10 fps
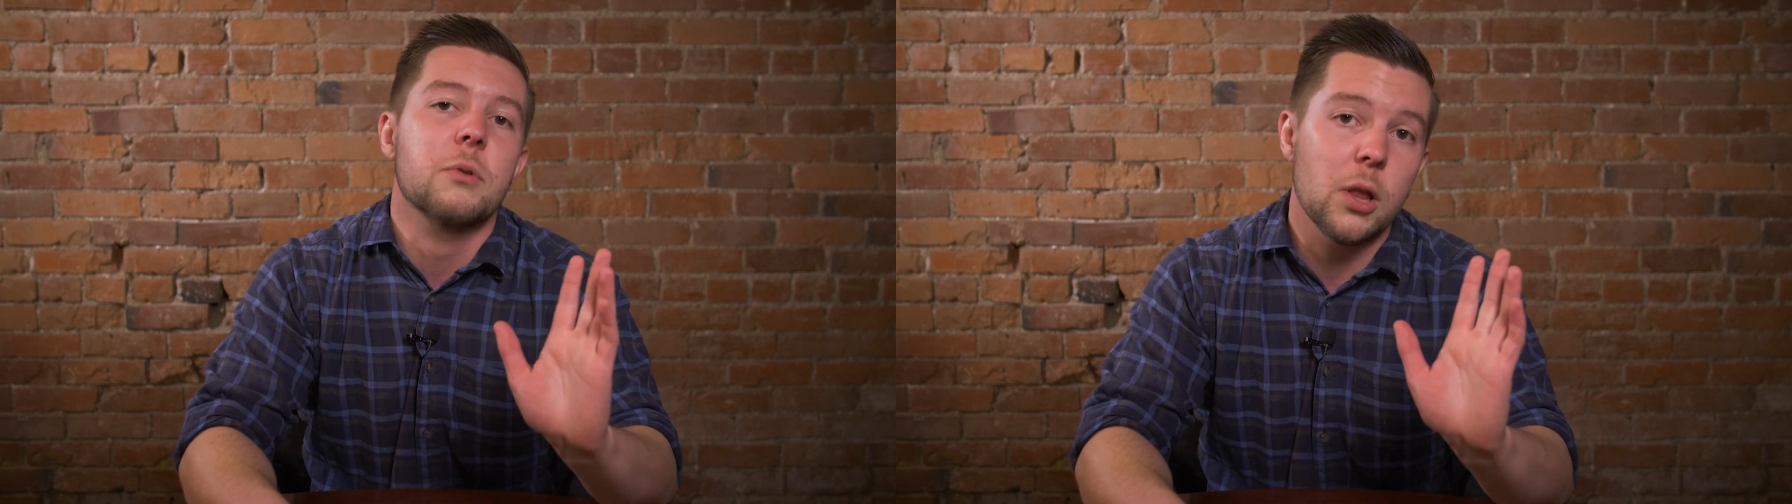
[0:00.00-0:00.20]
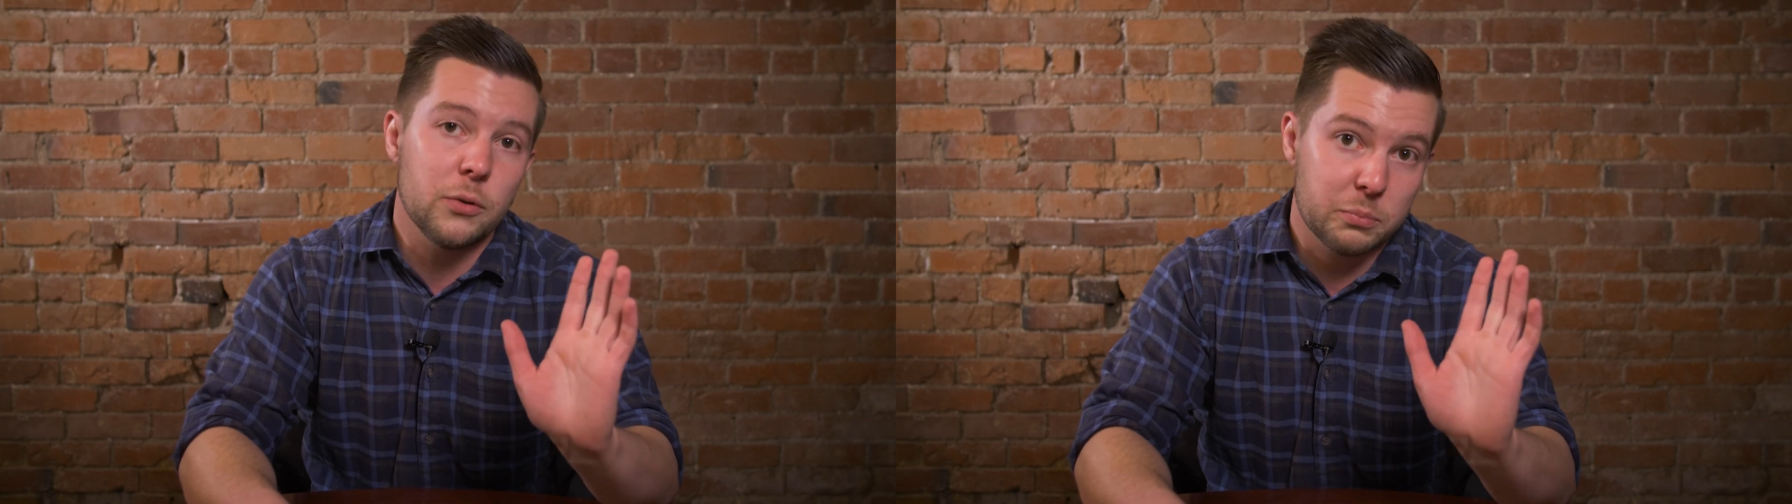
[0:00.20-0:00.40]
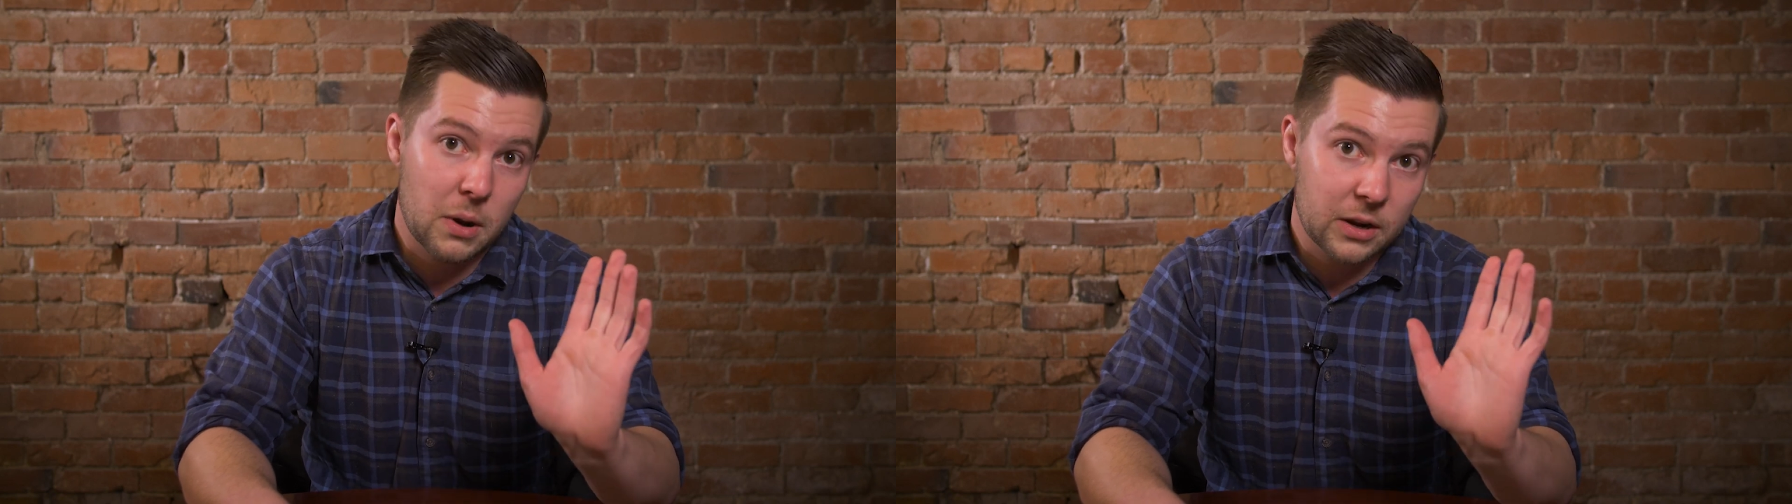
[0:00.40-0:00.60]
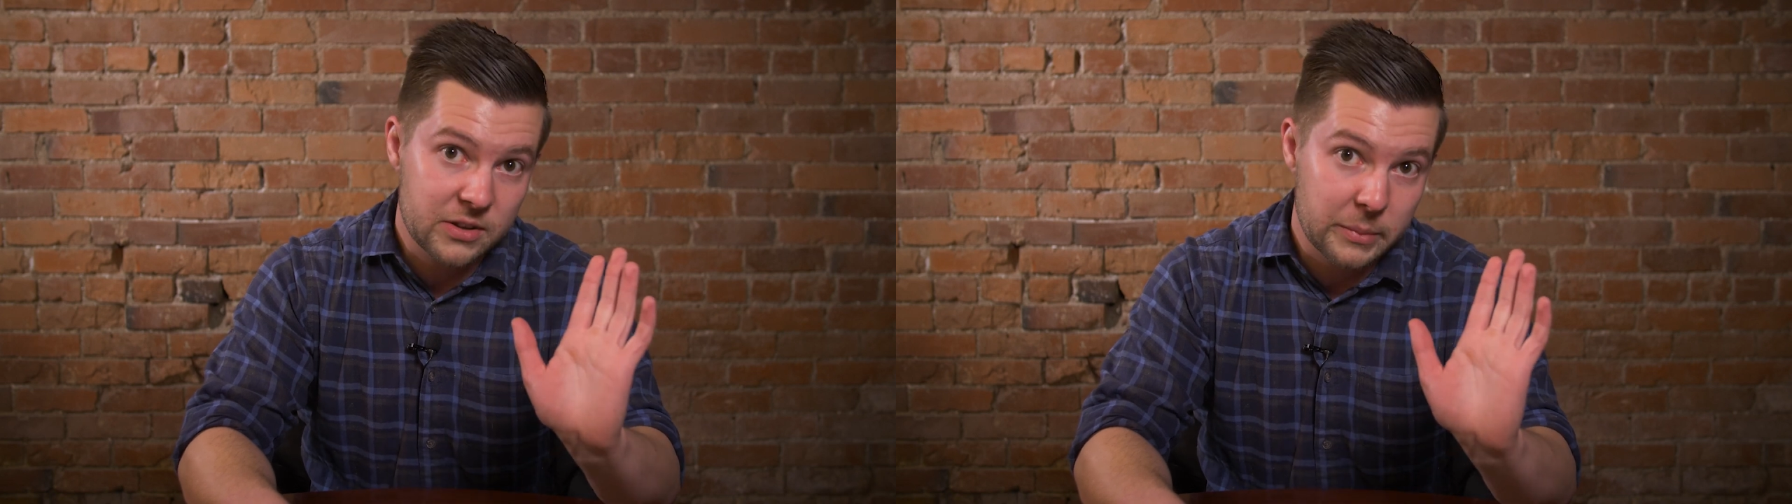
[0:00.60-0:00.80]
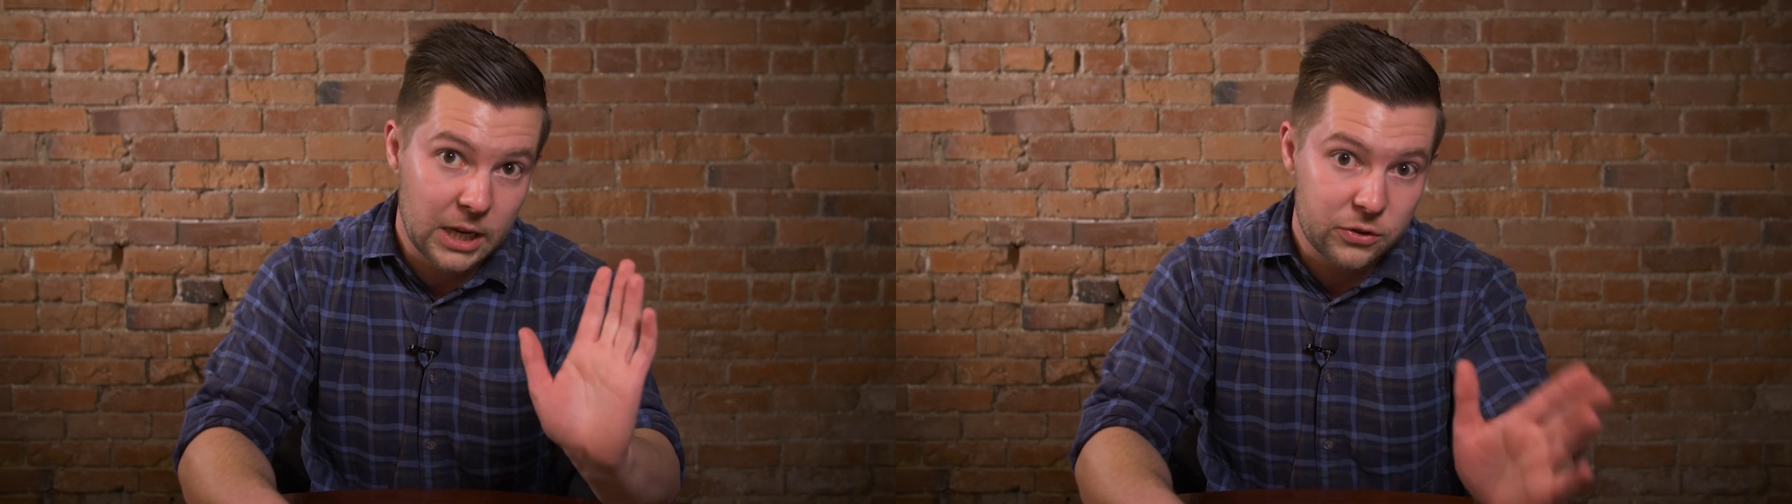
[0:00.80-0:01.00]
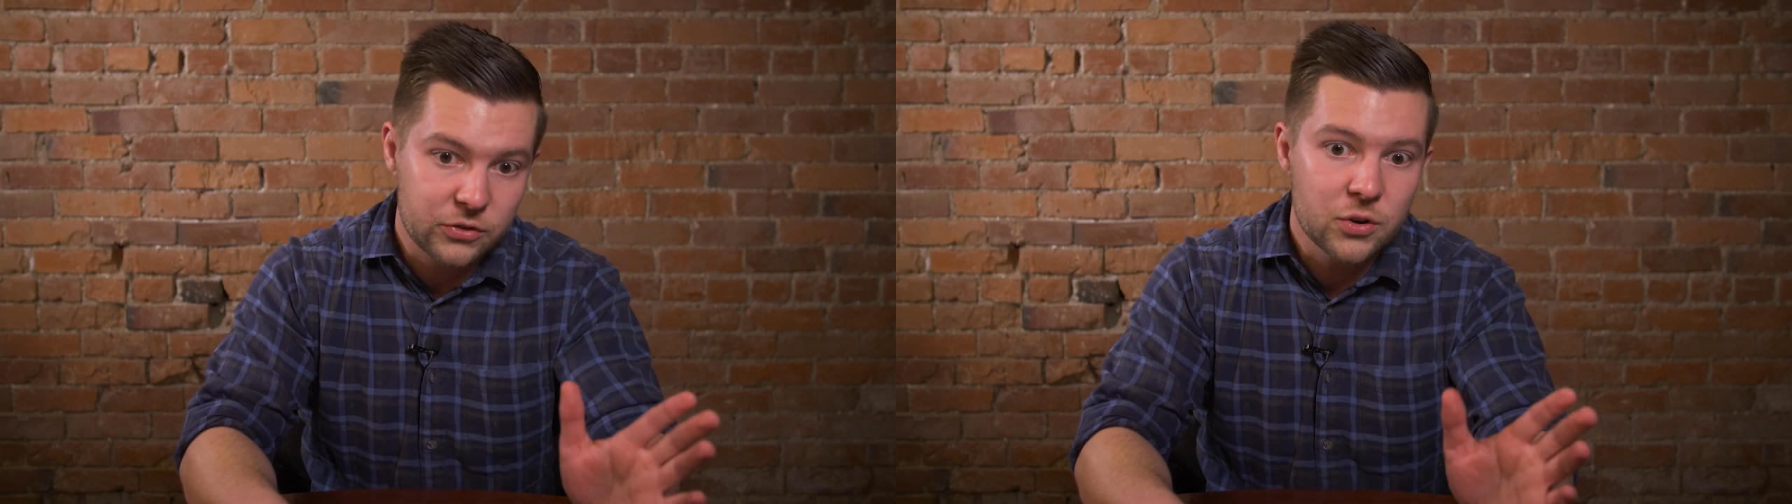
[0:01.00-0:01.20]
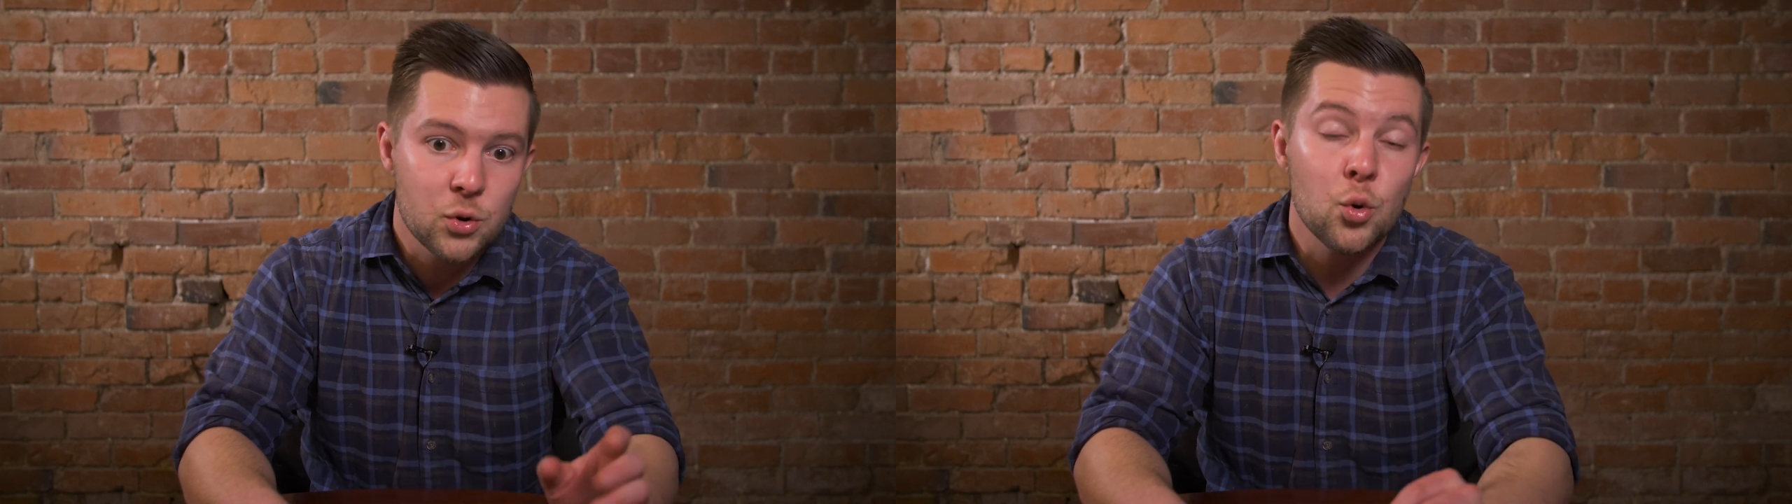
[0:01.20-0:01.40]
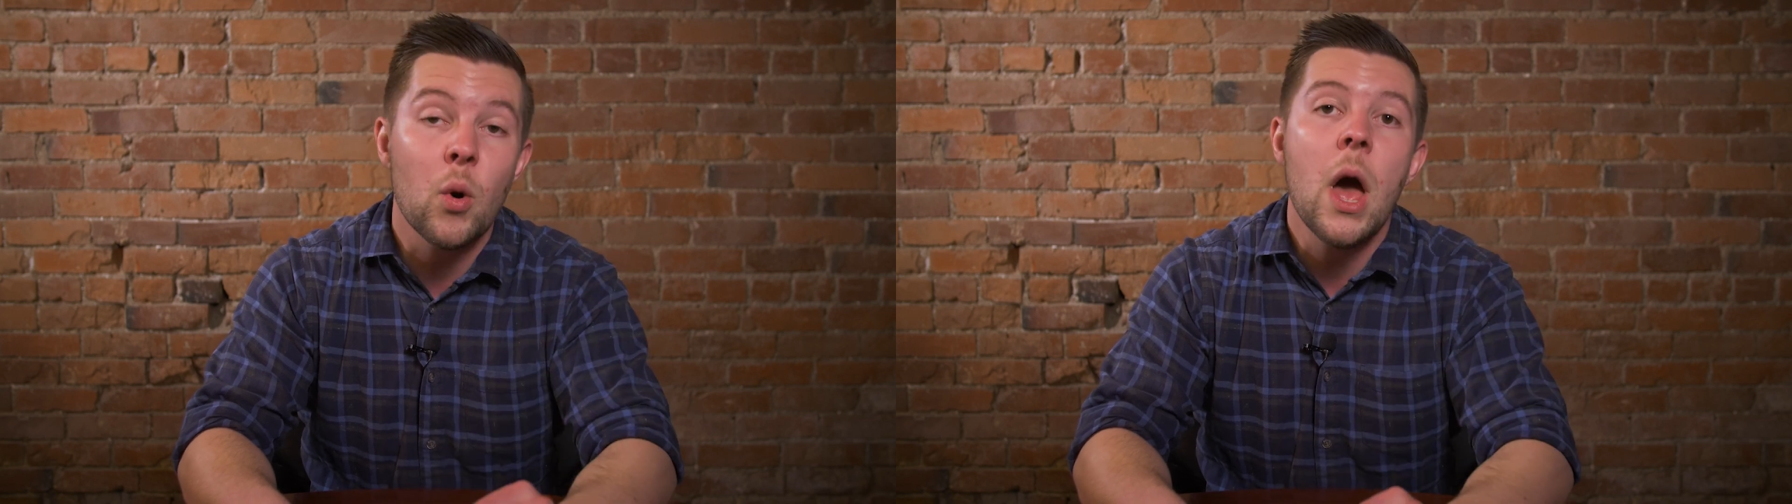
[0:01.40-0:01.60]
close proximity
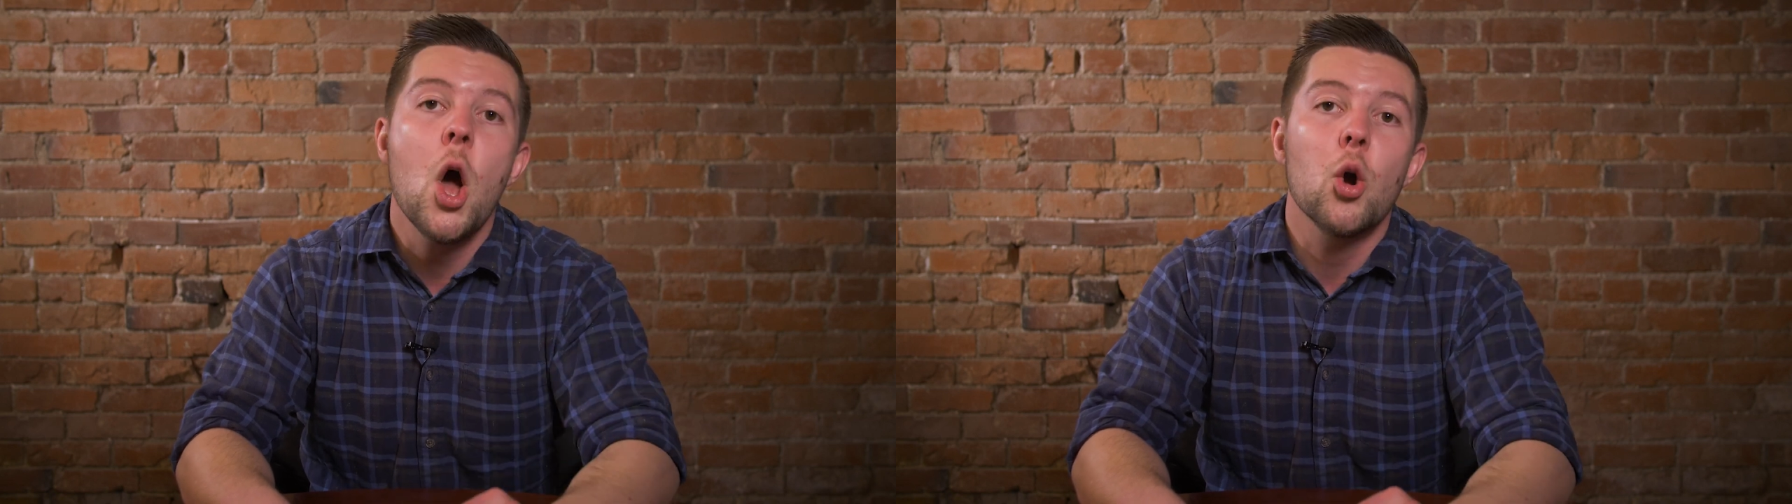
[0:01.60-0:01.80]
to,